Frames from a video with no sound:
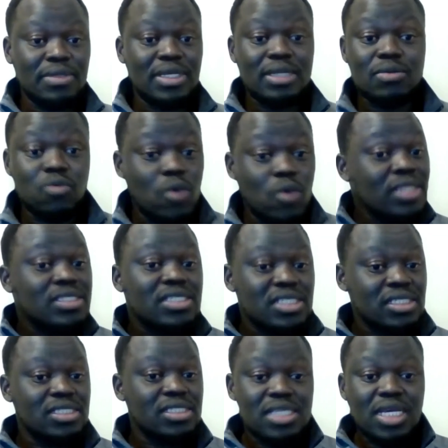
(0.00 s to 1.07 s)
We get
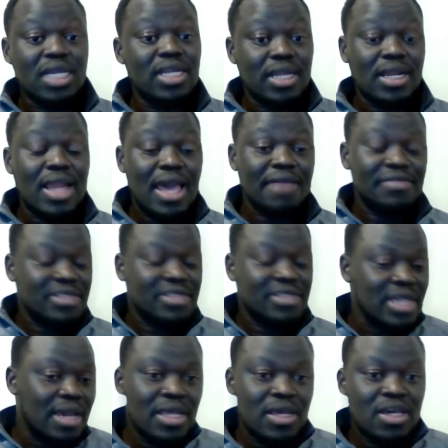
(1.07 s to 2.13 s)
once in a
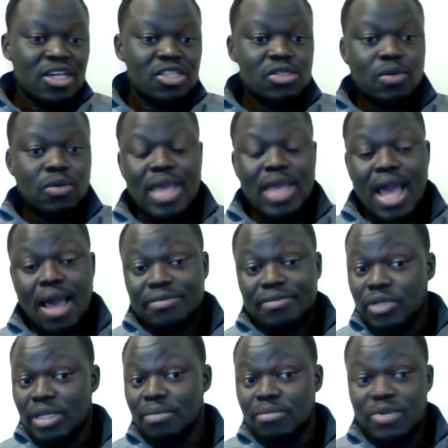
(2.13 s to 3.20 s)
lifetime. So we
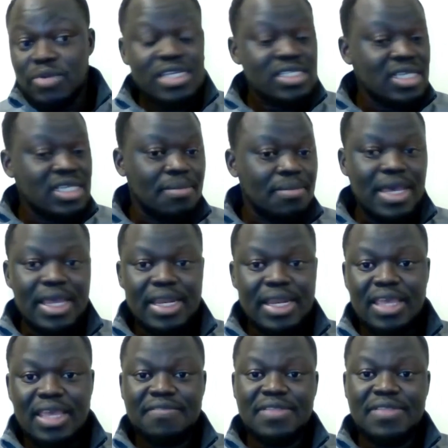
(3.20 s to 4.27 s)
have to embrace him.
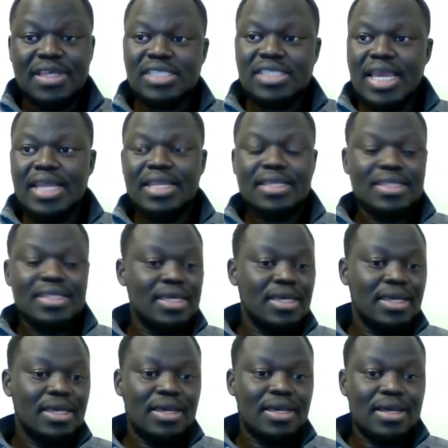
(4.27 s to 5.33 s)
And if there's
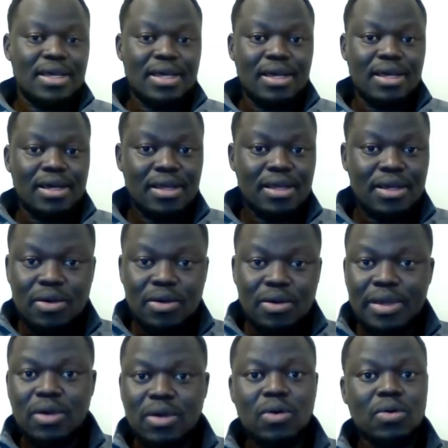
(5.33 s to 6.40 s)
anything
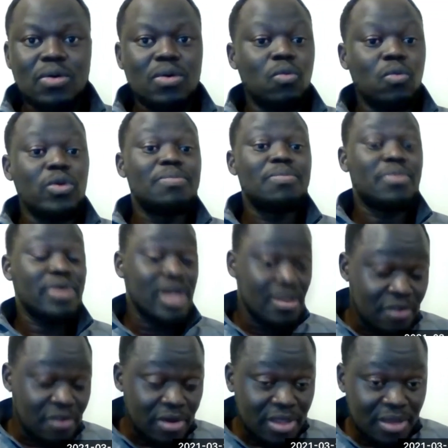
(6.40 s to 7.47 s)
going on, we
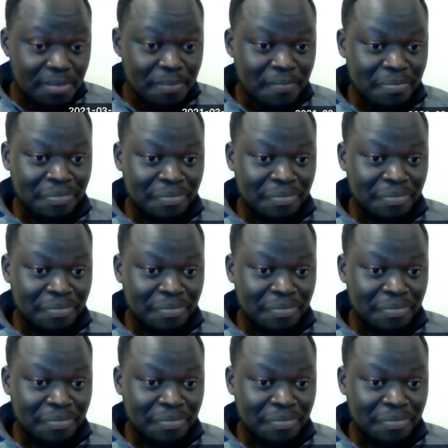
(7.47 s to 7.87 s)
pray for him.